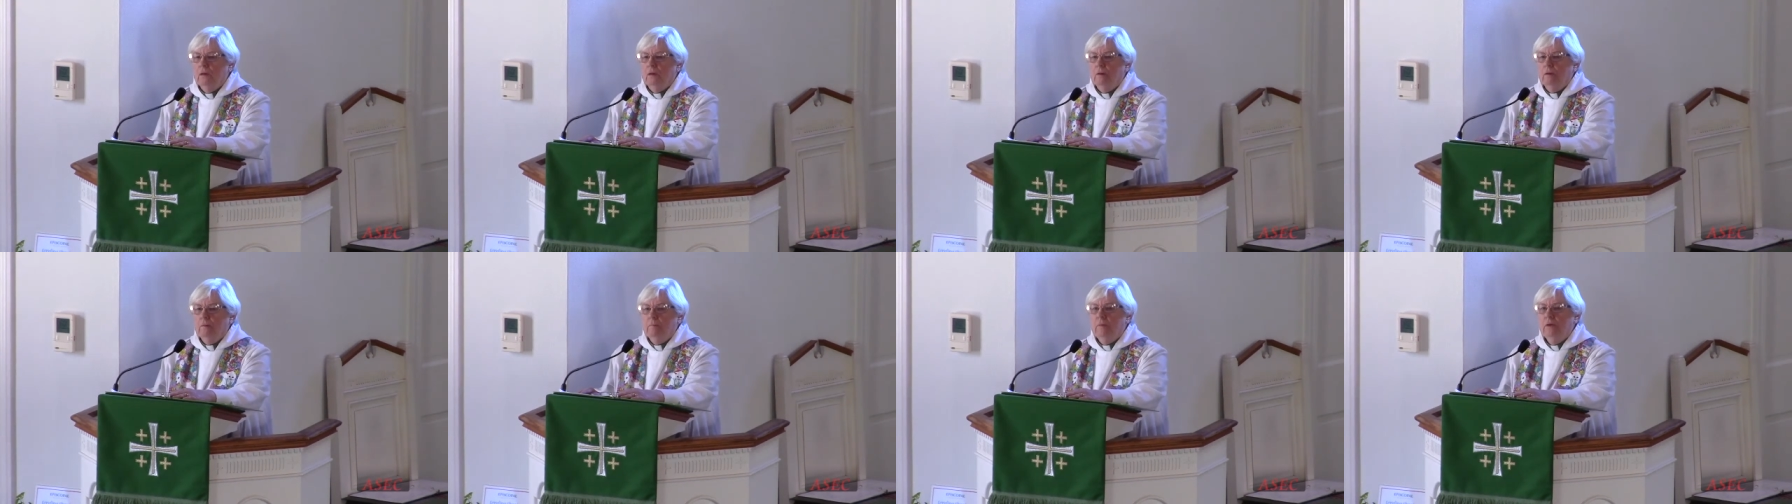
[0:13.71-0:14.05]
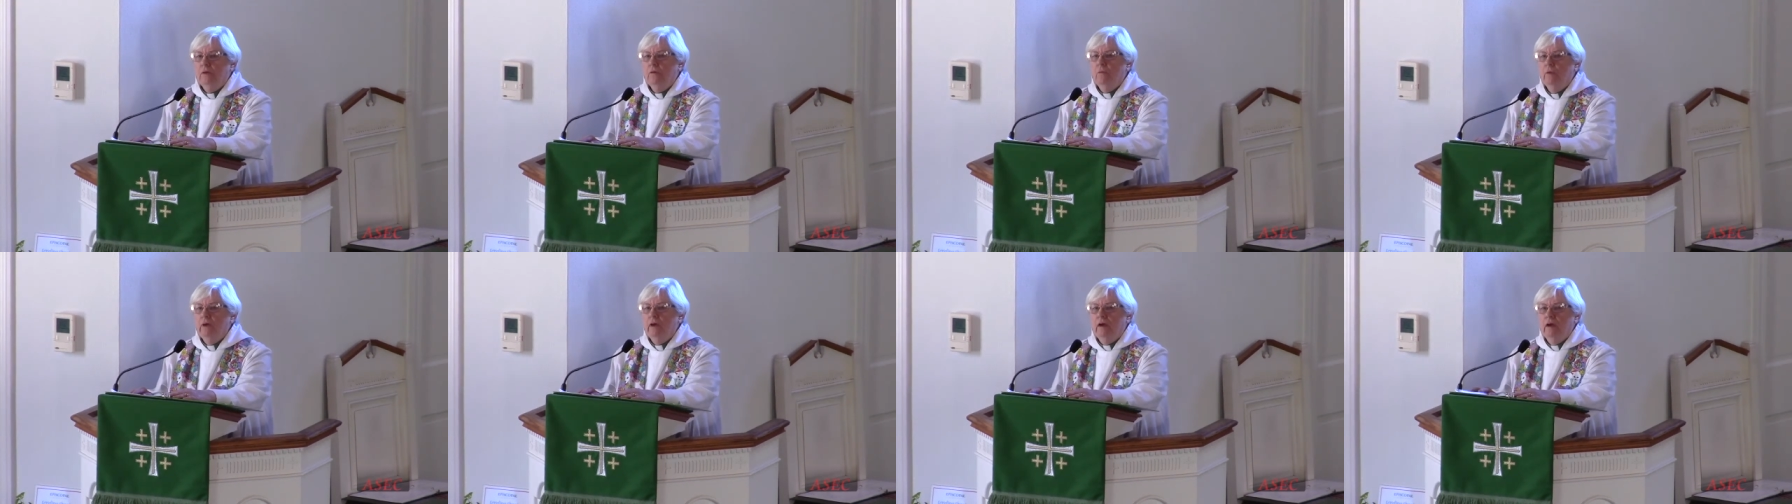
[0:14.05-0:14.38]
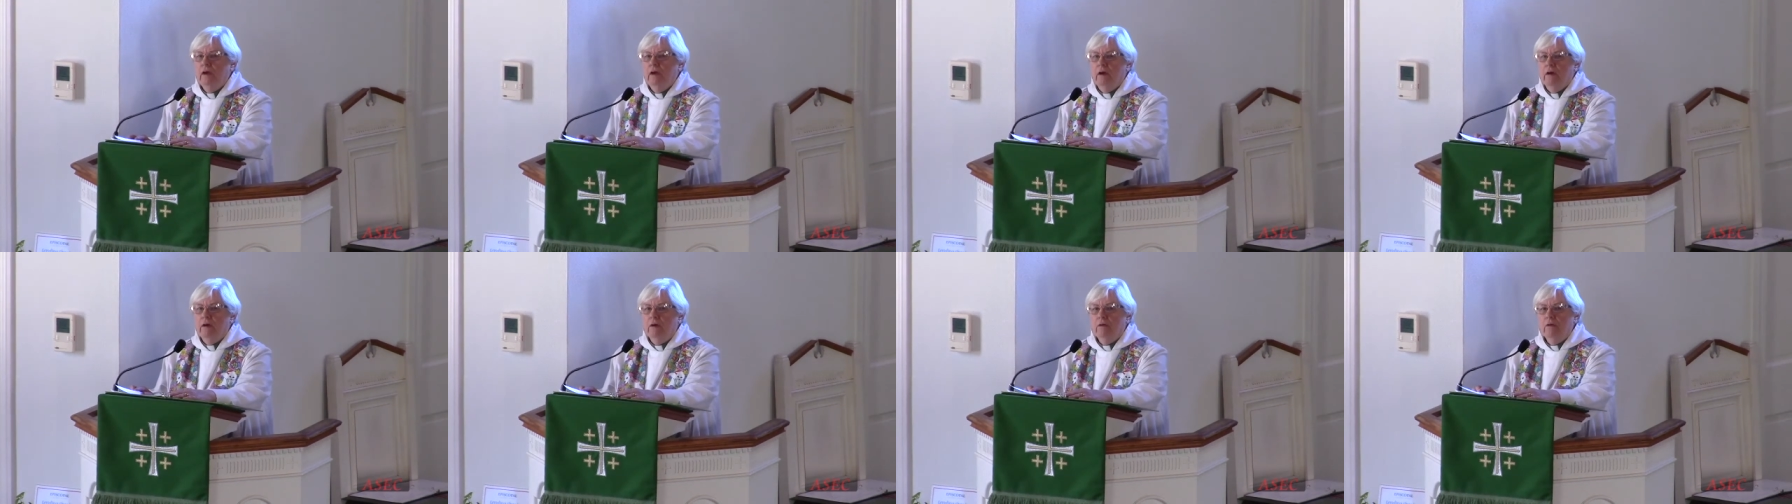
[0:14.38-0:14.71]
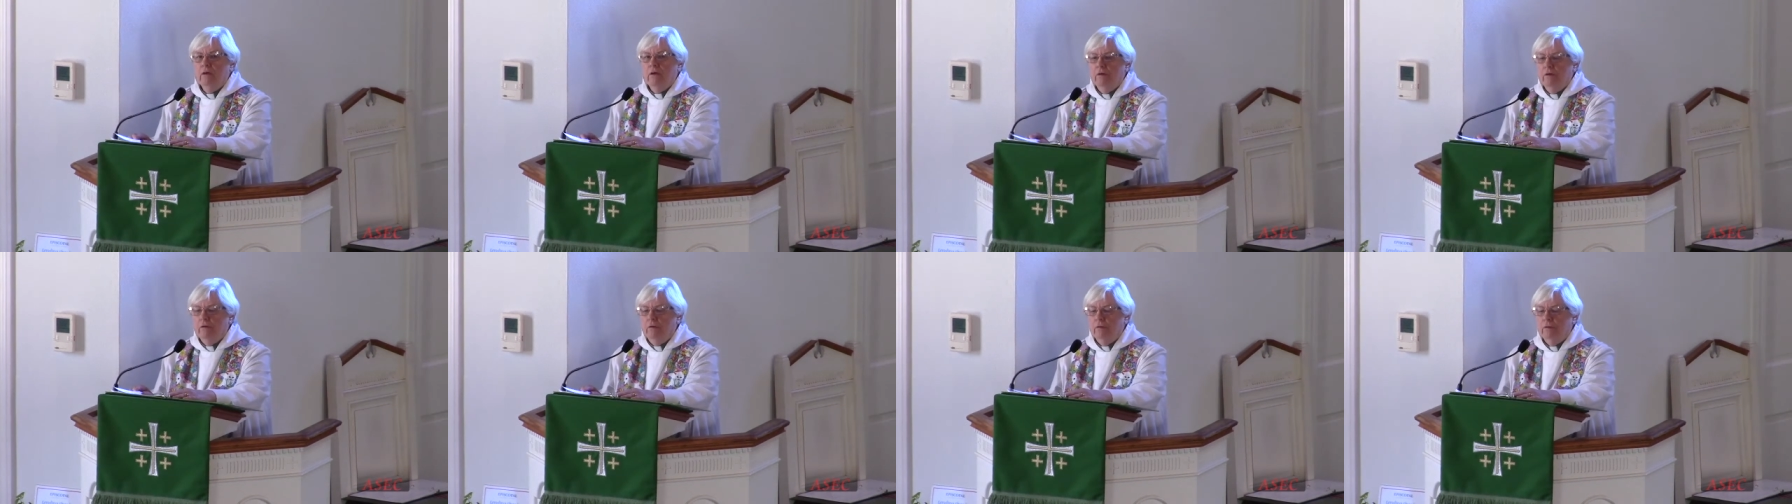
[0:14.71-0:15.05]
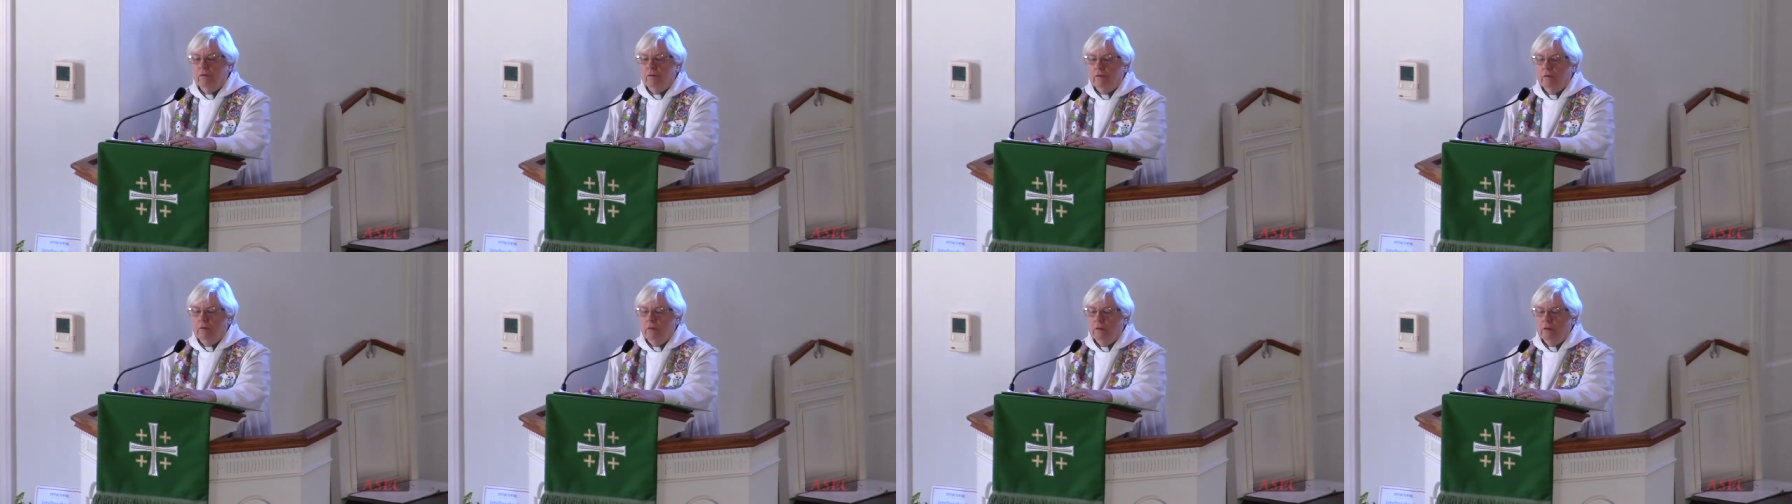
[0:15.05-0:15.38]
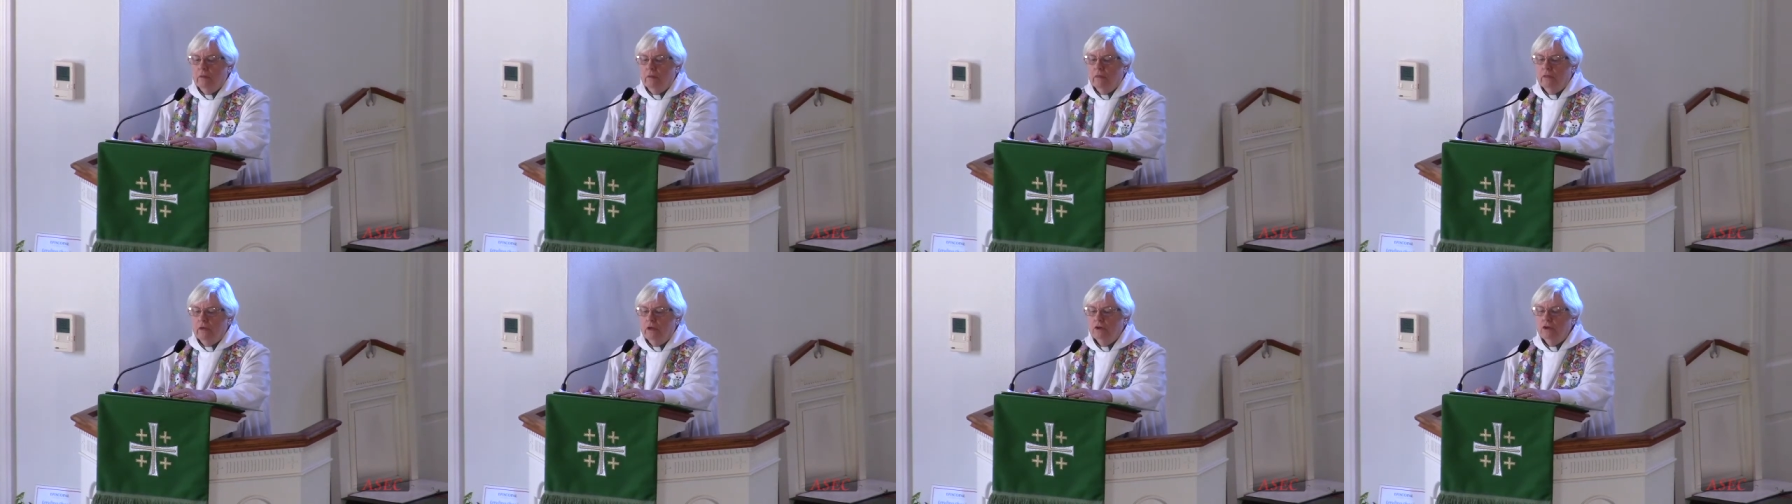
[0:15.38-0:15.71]
Beware
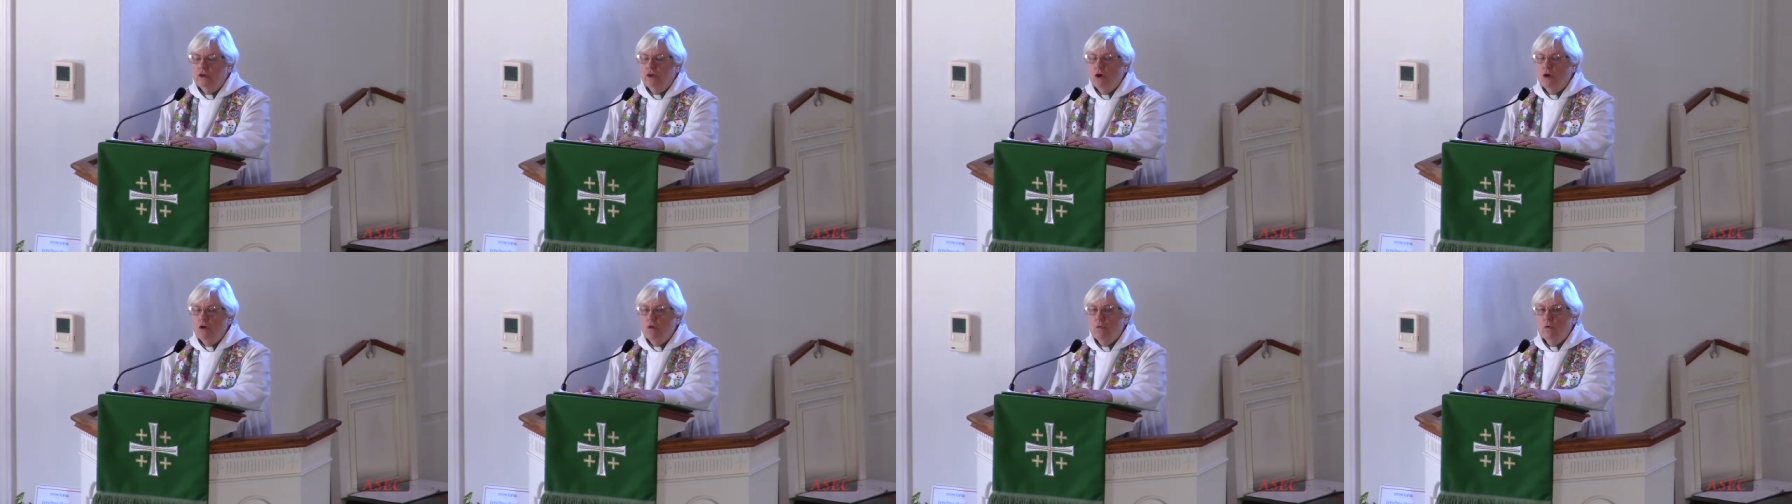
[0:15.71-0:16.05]
that no